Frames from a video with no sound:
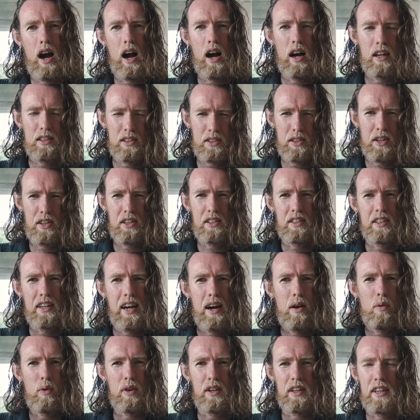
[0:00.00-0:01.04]
I started
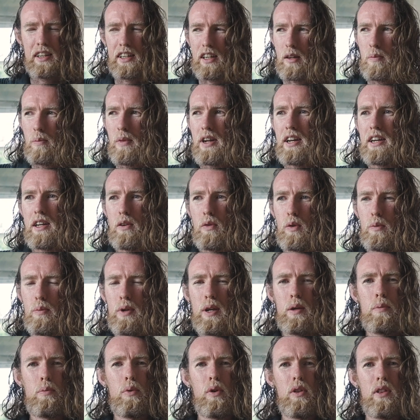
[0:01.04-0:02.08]
networking and meeting with
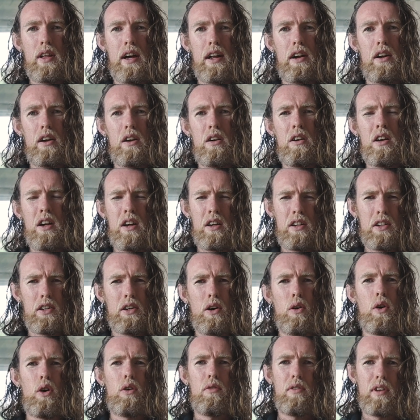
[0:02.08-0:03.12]
people that are,
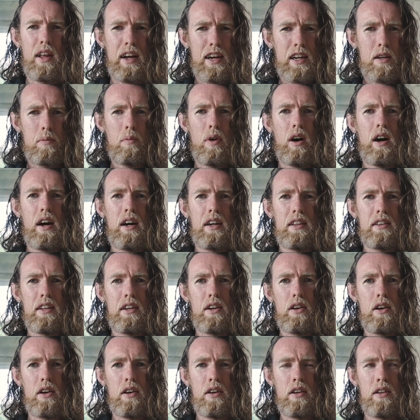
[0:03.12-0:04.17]
of like mind, that
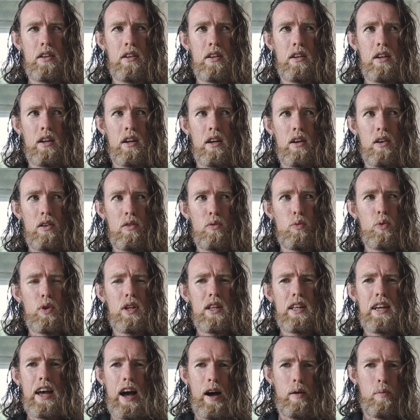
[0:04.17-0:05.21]
are
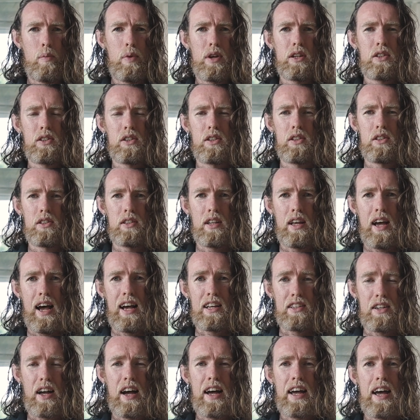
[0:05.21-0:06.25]
really ambitious
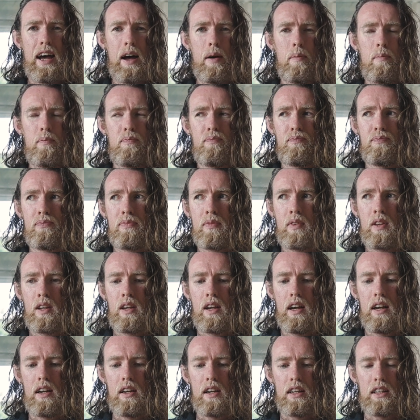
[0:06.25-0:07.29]
as I am,
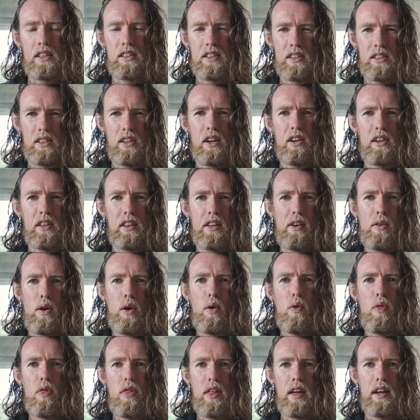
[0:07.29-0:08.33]
and like starting their
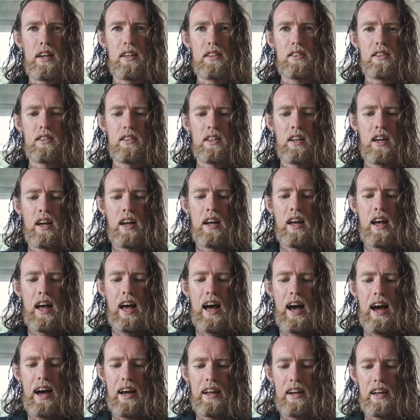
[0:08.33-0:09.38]
own things.
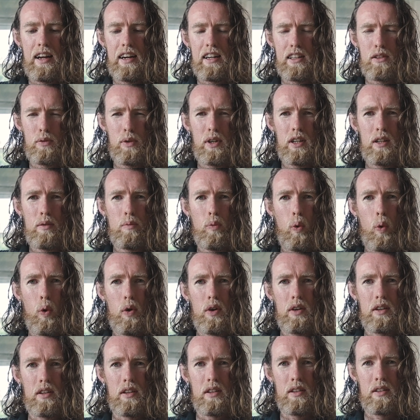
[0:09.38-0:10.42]
And it's really
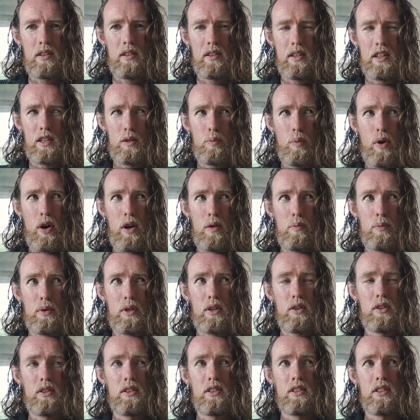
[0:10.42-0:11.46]
important, this part,
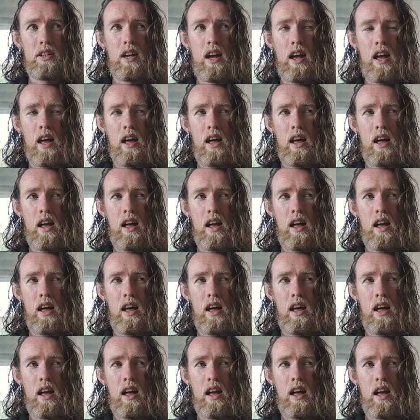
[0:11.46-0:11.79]
because